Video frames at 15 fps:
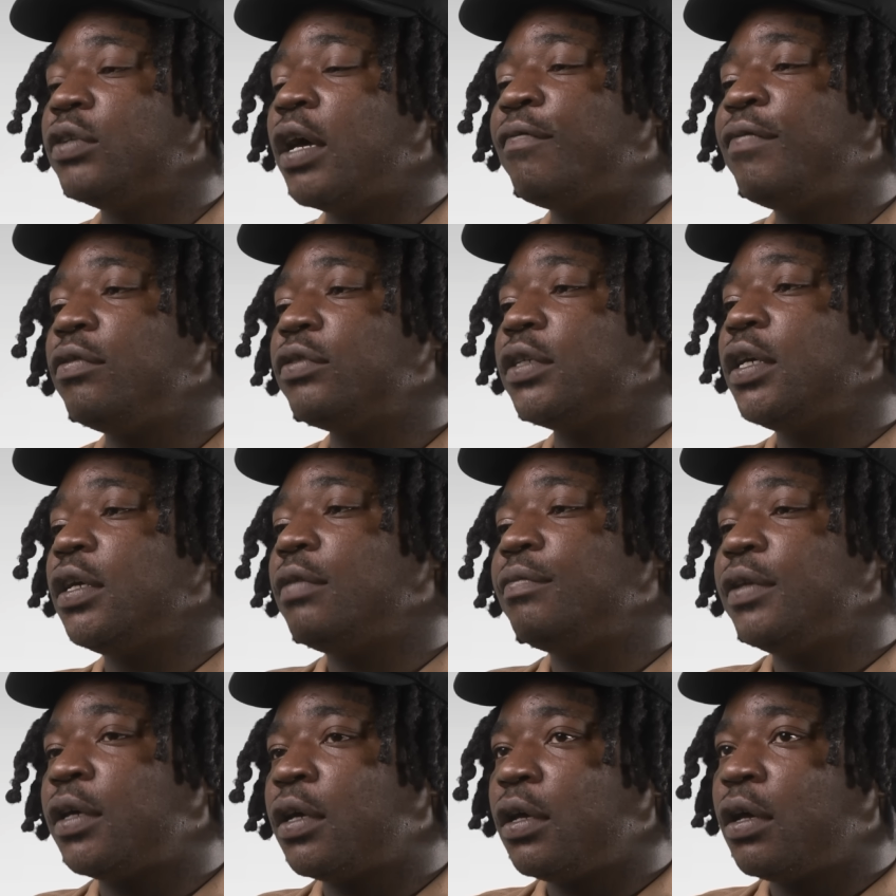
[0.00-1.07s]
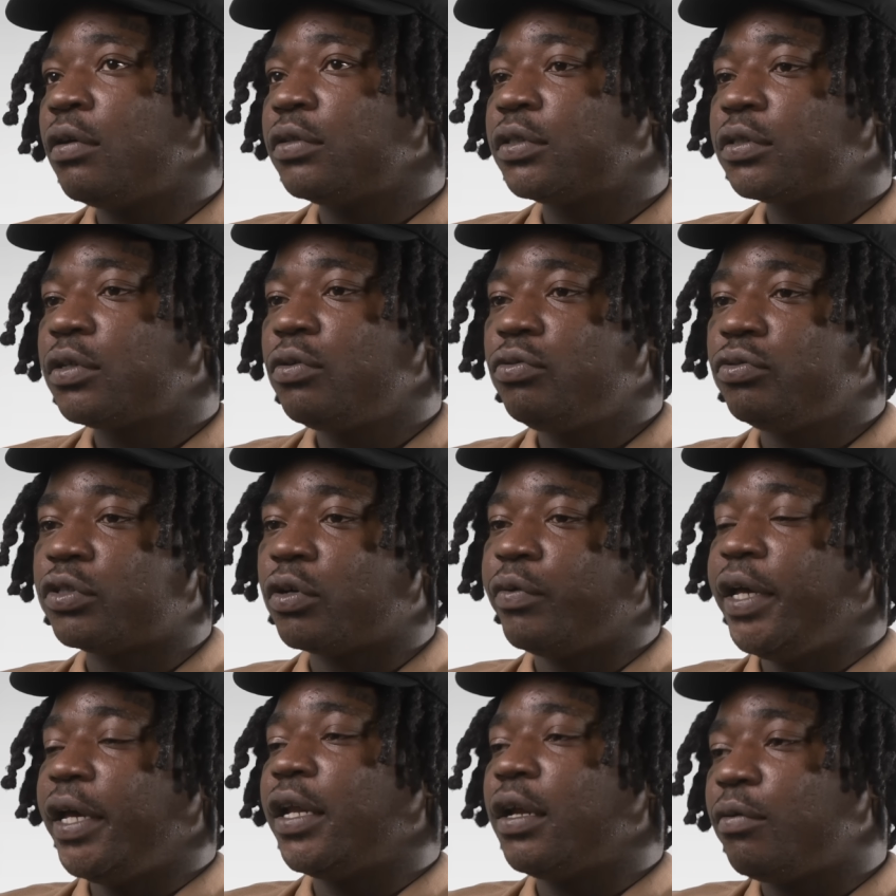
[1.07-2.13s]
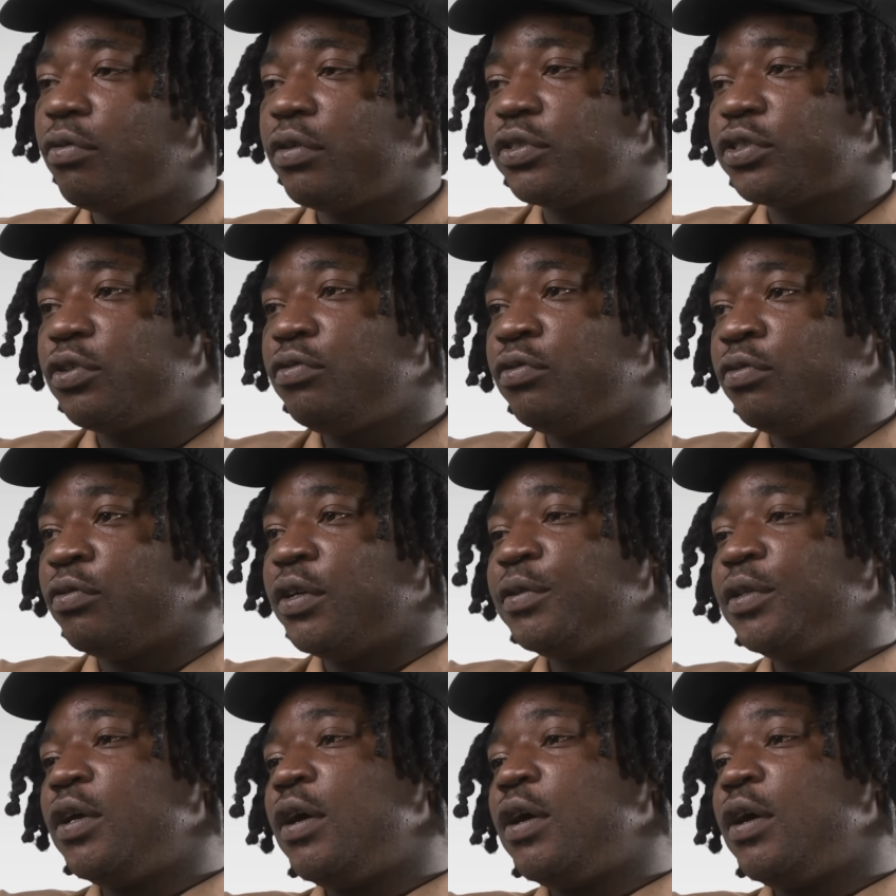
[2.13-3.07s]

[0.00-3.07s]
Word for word: Now folks end up couldn't go to school, so we end up going to school.